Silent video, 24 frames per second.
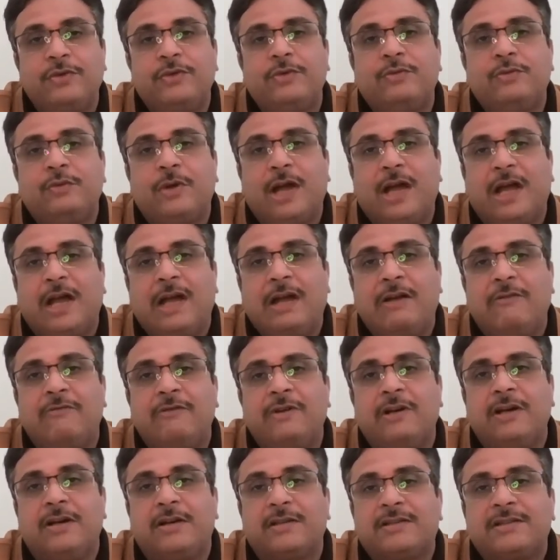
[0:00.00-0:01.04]
you
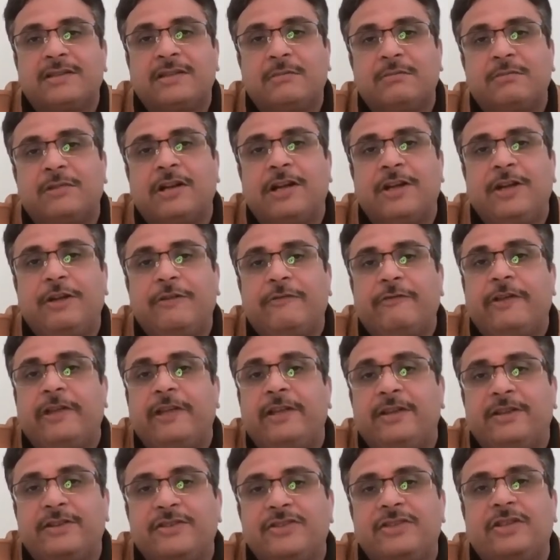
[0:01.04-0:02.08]
have some kind of
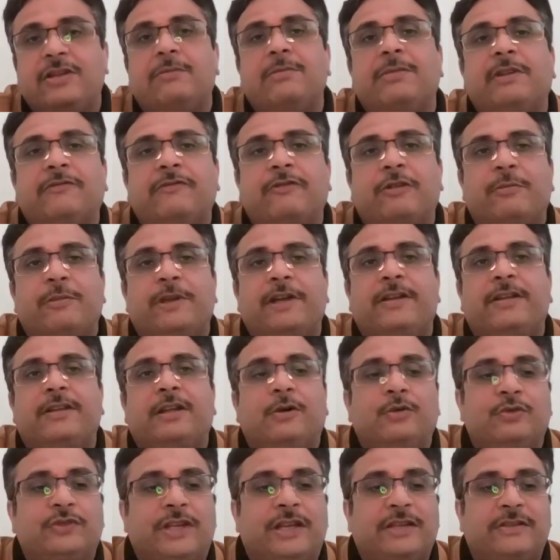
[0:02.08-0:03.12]
energy coming from eighth
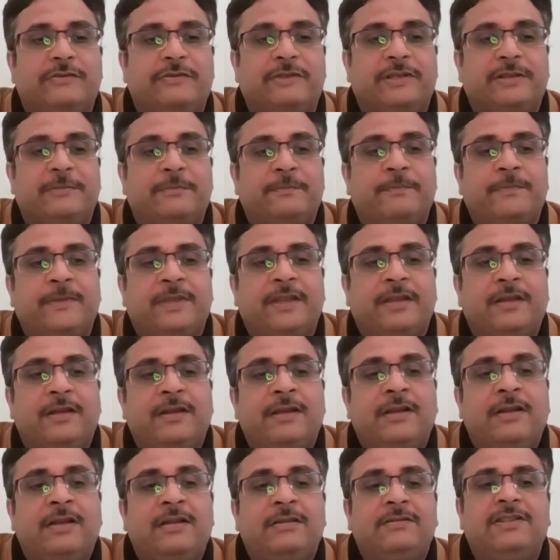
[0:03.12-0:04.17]
house as well.
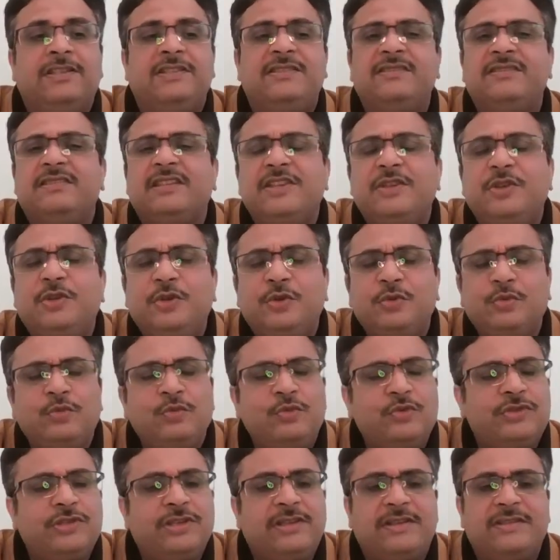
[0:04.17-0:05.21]
This is a
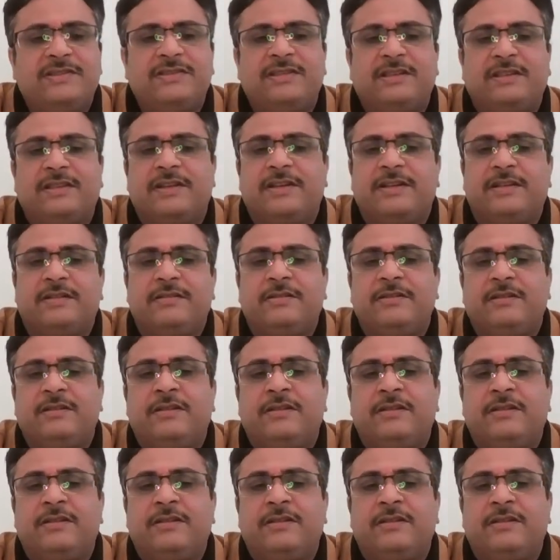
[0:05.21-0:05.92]
huge Aries secret.